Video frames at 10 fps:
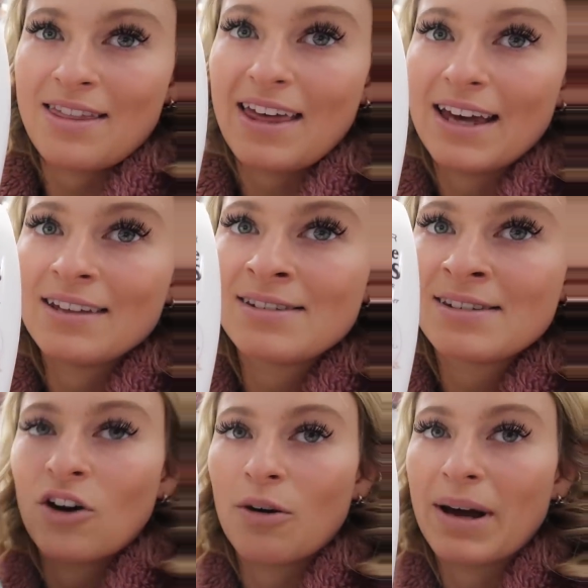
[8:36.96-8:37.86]

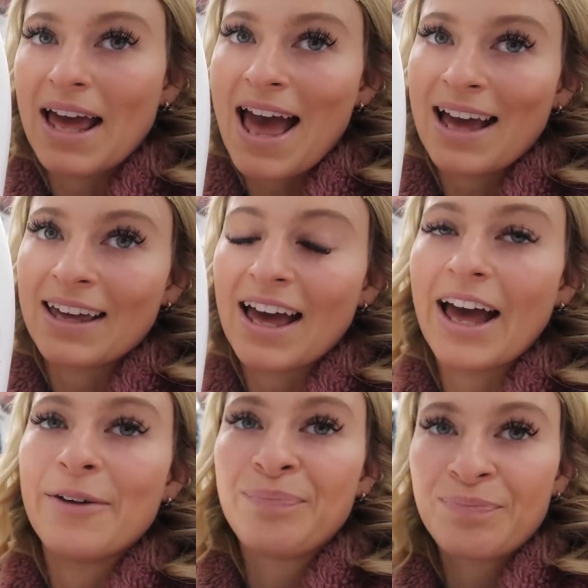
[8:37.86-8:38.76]
this on my hair
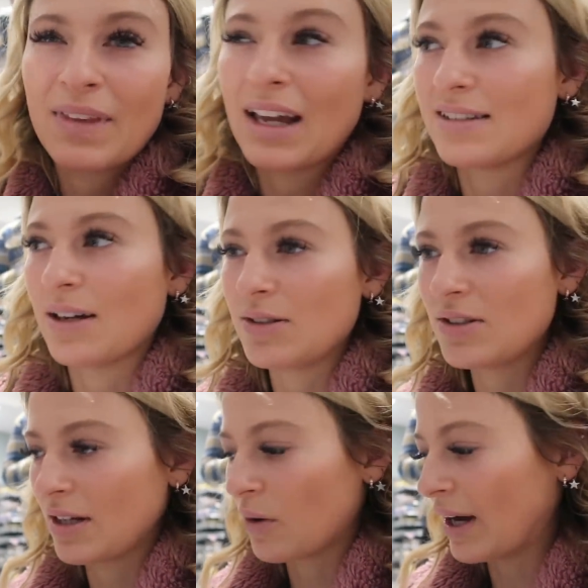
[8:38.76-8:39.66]
care because I was
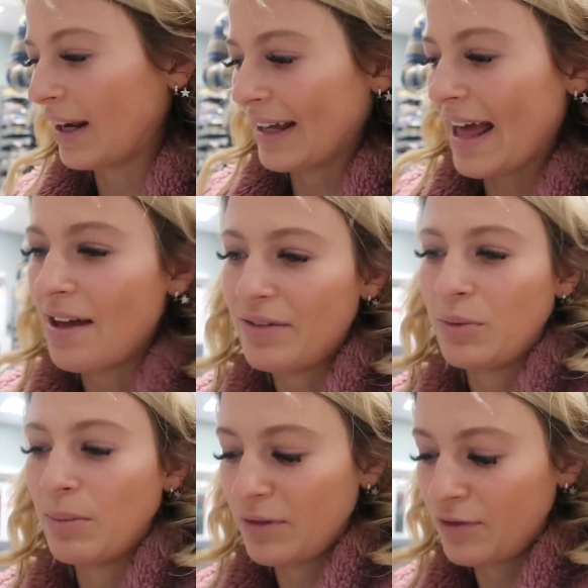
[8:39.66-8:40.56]
using quite like a
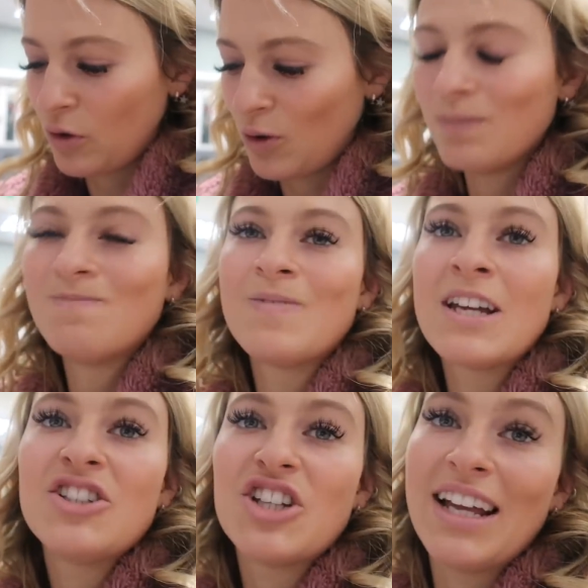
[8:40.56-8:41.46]
heavy one before.
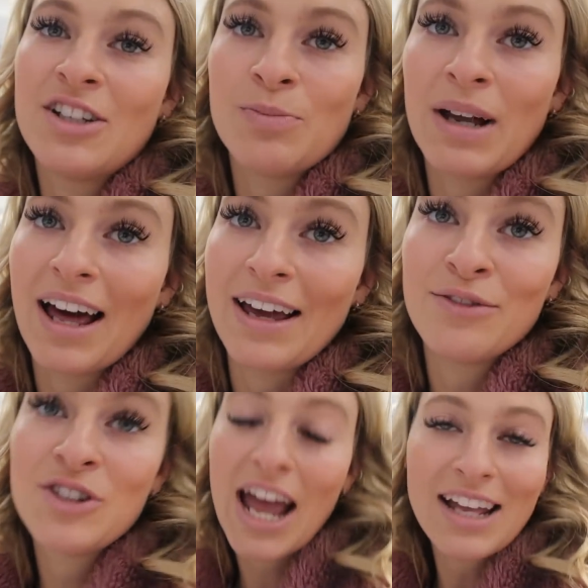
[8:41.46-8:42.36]
Changed my
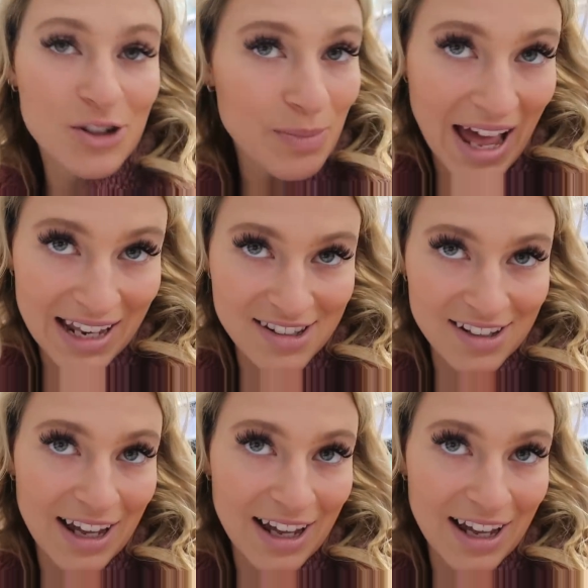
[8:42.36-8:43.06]
life, changed my head's